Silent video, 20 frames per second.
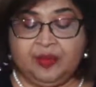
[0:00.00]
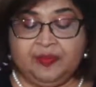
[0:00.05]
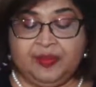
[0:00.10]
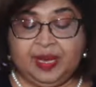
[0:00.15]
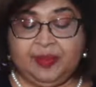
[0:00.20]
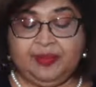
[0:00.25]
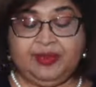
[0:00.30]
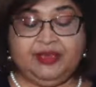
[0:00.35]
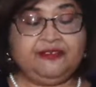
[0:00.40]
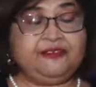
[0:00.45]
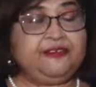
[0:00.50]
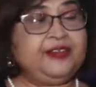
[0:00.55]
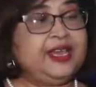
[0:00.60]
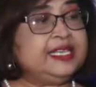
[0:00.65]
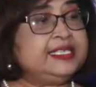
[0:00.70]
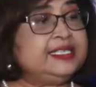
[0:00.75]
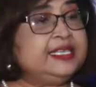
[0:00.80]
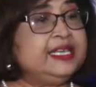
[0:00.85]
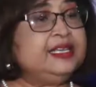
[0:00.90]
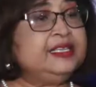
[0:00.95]
may be
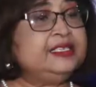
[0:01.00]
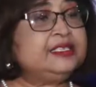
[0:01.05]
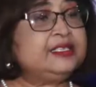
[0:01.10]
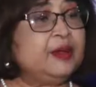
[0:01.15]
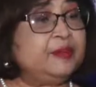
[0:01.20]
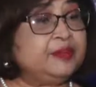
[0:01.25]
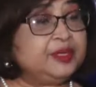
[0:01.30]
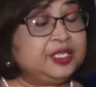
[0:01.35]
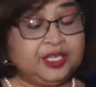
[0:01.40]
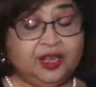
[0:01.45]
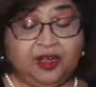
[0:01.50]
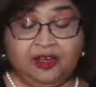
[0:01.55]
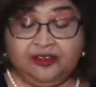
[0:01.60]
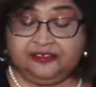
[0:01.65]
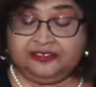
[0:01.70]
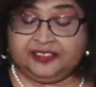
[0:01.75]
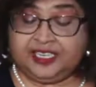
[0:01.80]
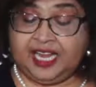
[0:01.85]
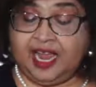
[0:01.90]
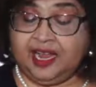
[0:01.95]
facing some
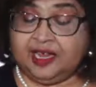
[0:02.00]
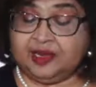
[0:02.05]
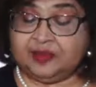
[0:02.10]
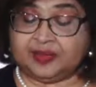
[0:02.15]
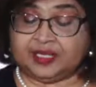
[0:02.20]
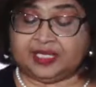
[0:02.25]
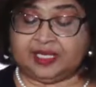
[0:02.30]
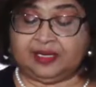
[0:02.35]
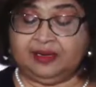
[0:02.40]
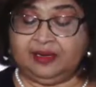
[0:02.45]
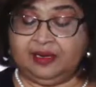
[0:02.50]
tough times,